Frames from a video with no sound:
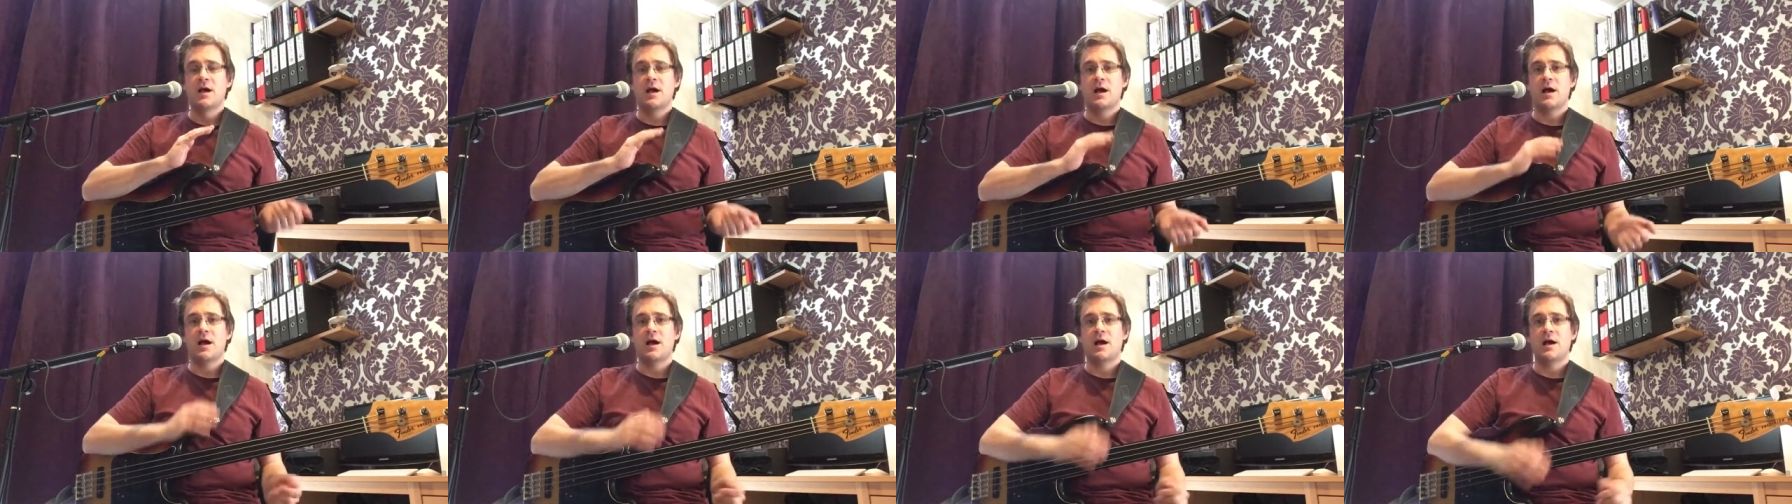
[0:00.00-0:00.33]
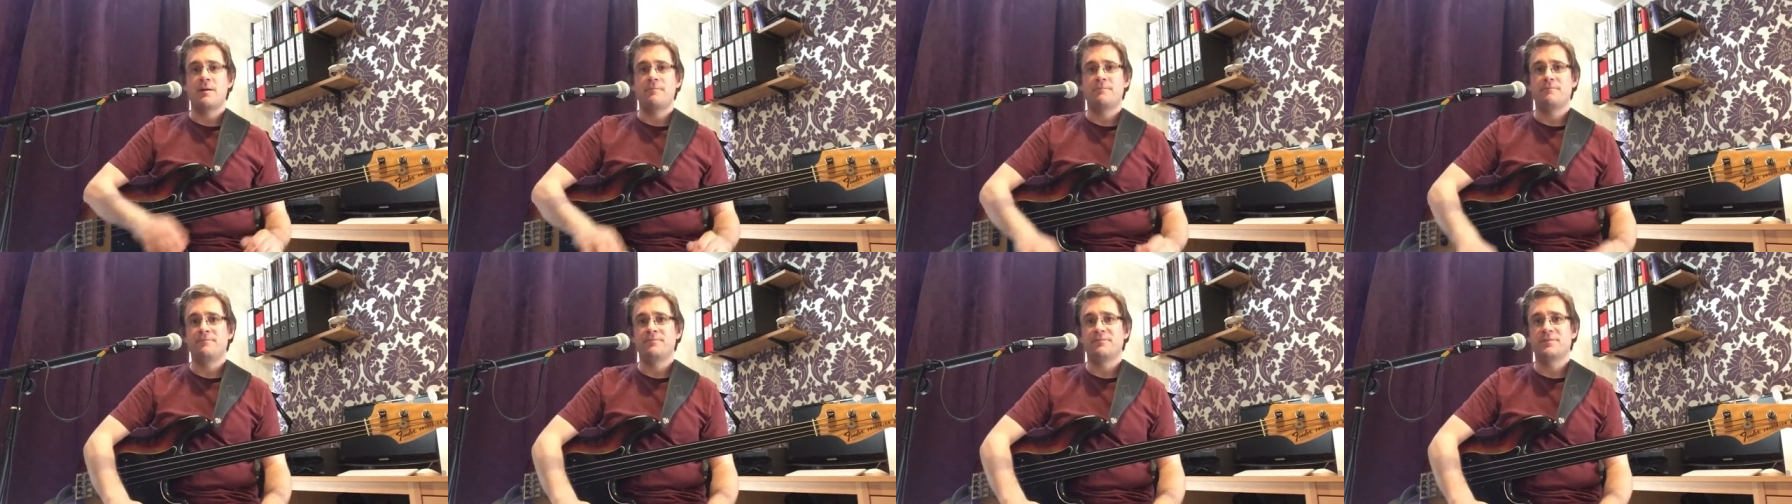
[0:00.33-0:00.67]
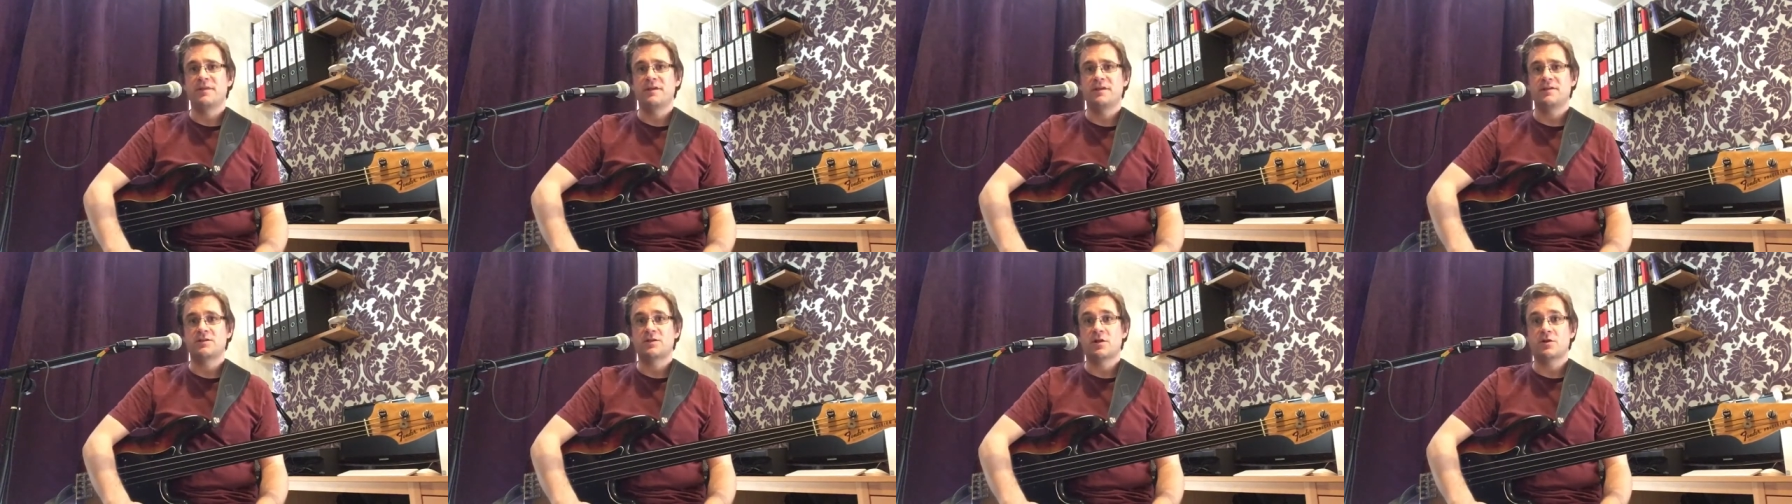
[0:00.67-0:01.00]

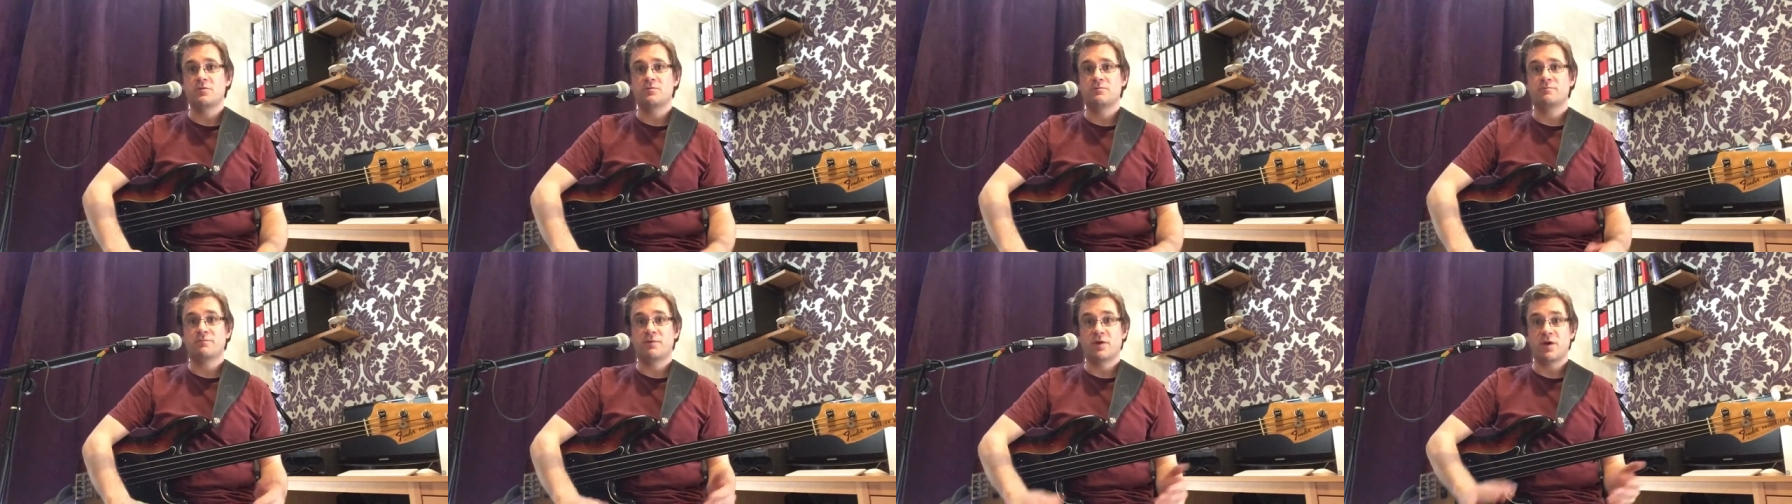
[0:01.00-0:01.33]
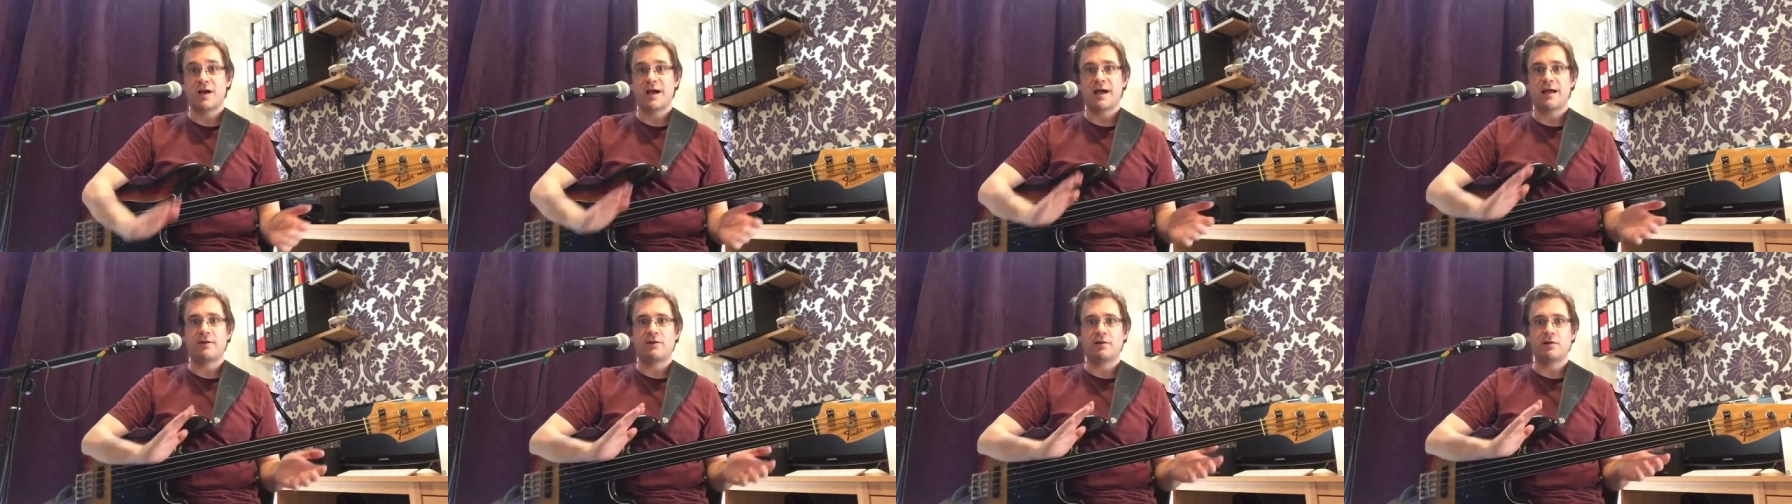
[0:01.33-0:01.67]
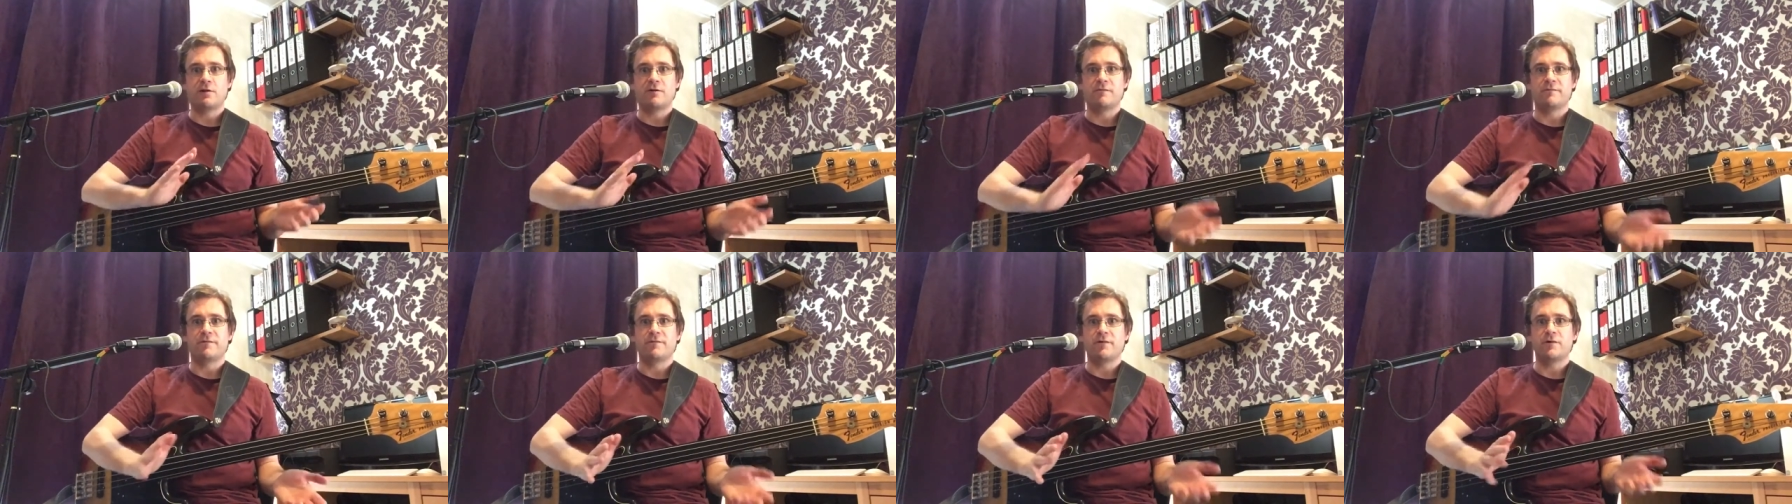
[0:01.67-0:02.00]
that don't put out a
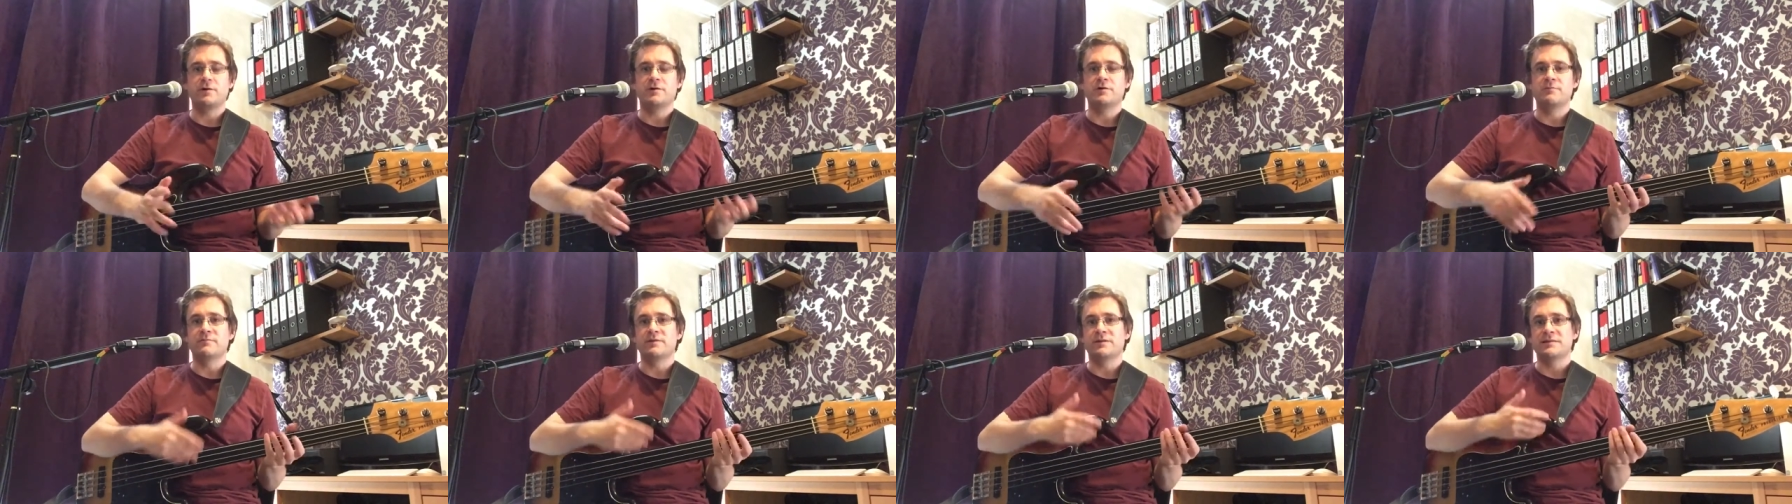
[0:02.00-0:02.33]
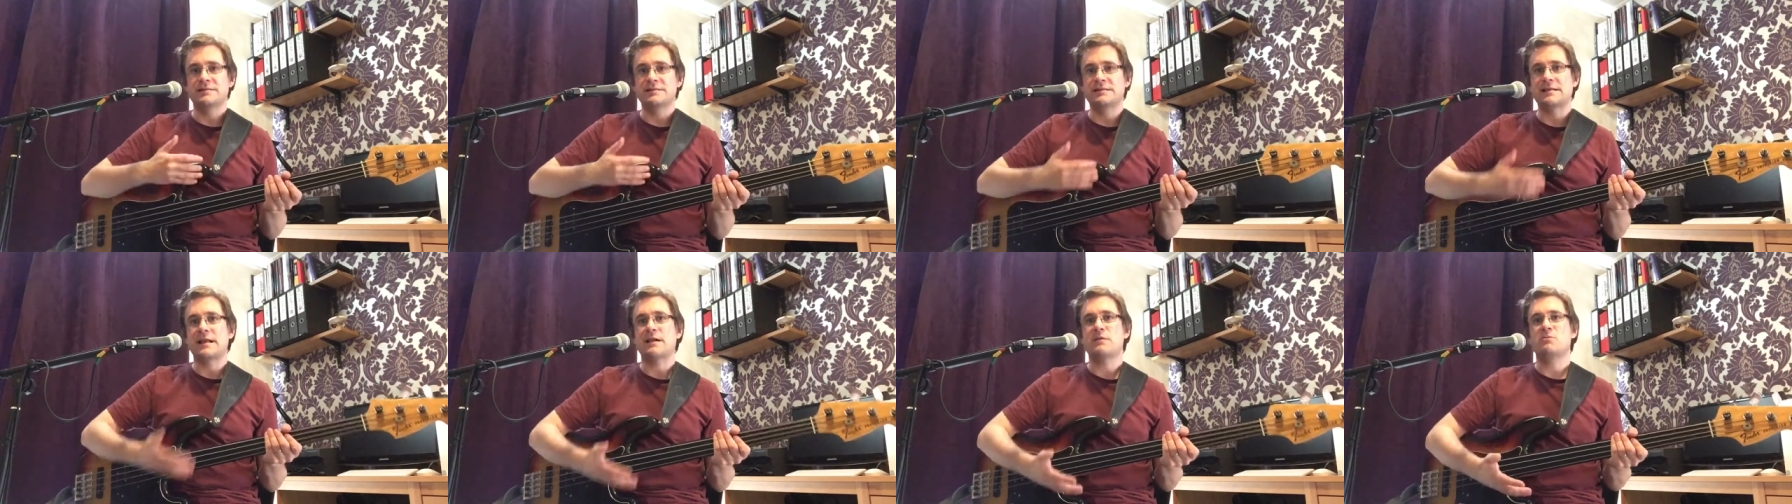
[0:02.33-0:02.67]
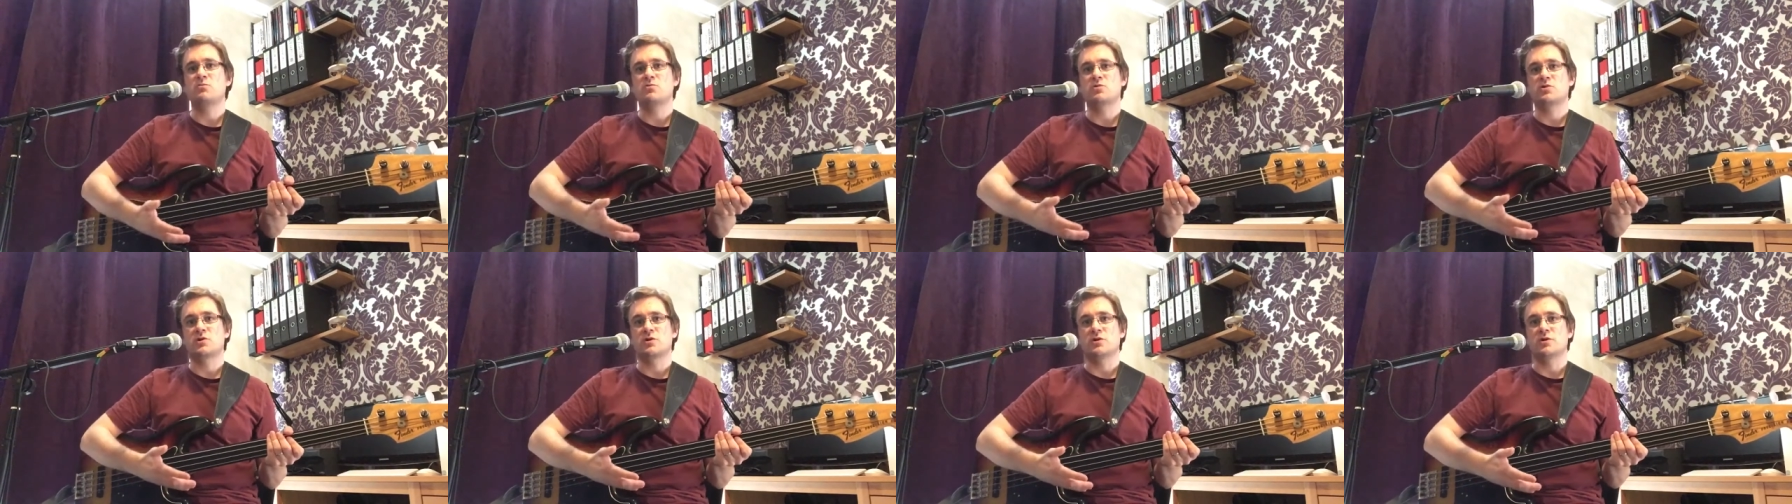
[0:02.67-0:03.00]
lot of volume but
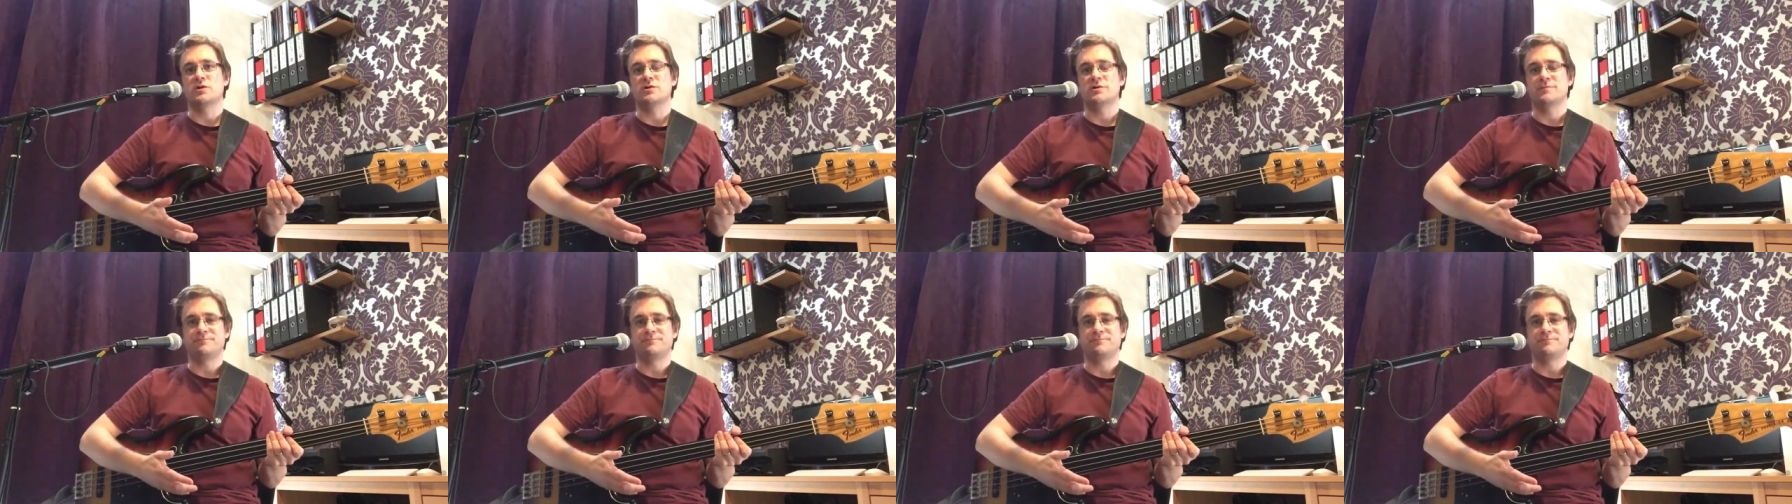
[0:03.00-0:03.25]
sound good.